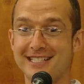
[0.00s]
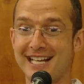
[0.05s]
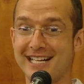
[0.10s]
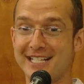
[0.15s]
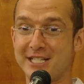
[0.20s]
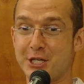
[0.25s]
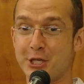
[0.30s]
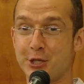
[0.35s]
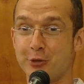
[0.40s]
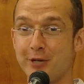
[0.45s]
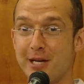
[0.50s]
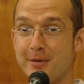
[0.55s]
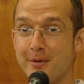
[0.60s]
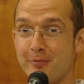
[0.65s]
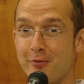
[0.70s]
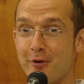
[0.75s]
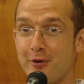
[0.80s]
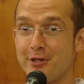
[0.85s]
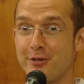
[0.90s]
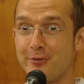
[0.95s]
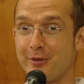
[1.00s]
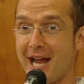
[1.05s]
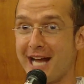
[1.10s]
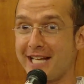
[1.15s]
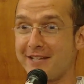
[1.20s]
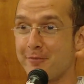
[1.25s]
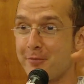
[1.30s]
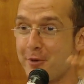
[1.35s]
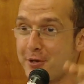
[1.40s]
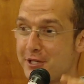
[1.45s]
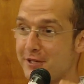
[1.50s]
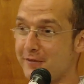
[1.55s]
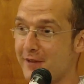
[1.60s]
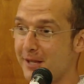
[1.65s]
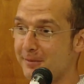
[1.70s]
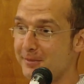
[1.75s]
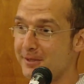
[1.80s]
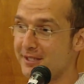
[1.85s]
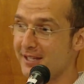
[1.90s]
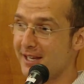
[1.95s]
kind of stream approach and reactive approach to
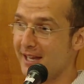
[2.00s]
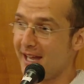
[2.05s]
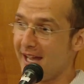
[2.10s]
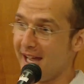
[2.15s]
development.